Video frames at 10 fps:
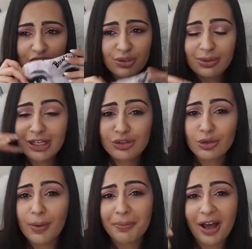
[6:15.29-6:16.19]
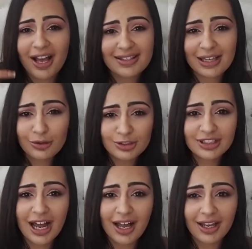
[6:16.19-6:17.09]
so when I do open my eyes, it looks
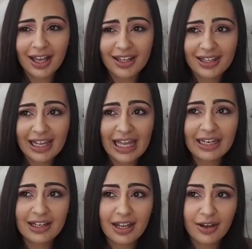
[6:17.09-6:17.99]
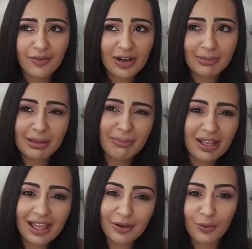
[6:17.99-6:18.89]
dark, and then when I'm in
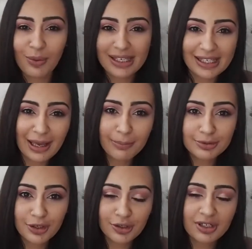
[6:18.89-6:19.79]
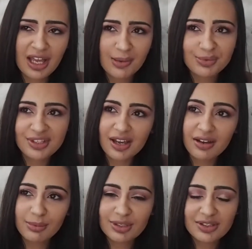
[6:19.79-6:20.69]
my like waking up zone, I'm just like,
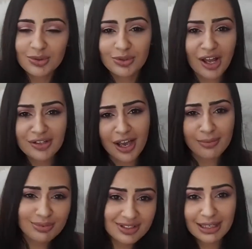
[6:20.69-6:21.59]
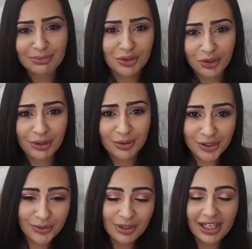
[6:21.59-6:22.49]
oh, it's still nighttime. Sleep, girl, what are
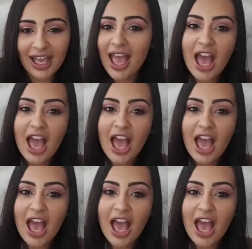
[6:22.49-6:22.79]
you doing?